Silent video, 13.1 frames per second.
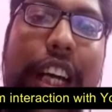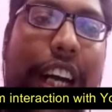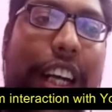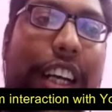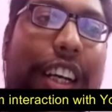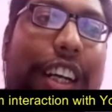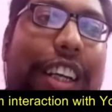
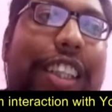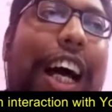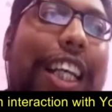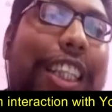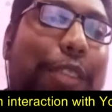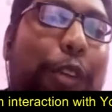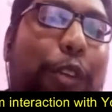And he
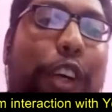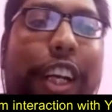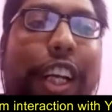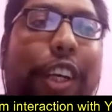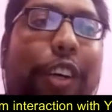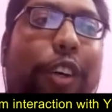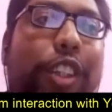asked me one
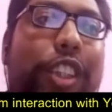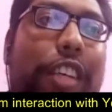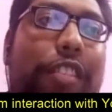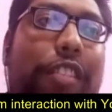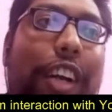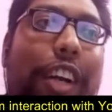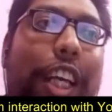tricky question: if
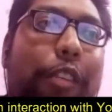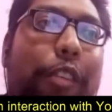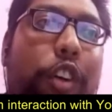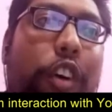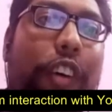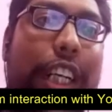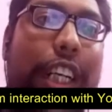I will give
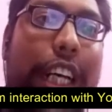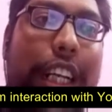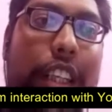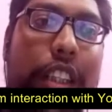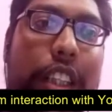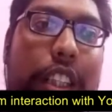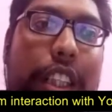you
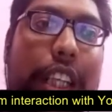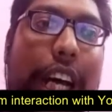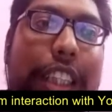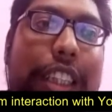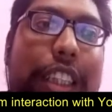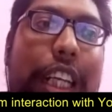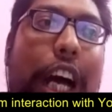another
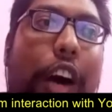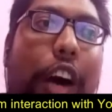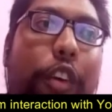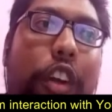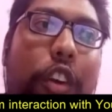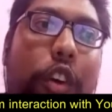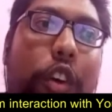task, then how
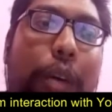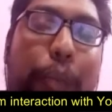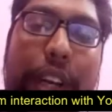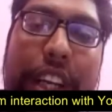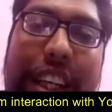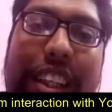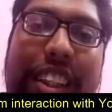will you
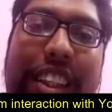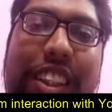complete?